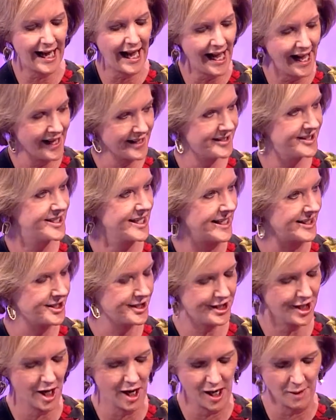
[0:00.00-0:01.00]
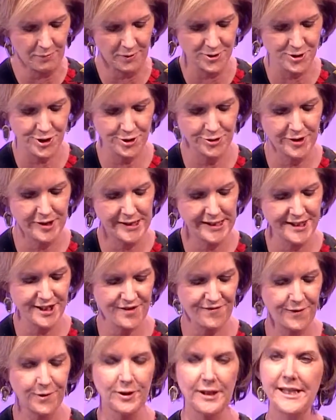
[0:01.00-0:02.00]
access to opportunities
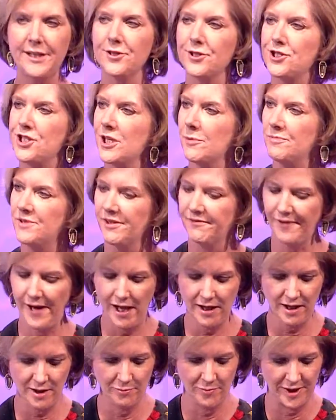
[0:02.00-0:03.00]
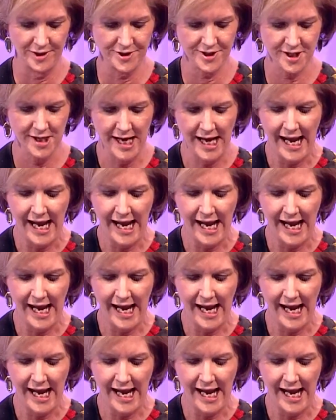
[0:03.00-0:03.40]
for leadership development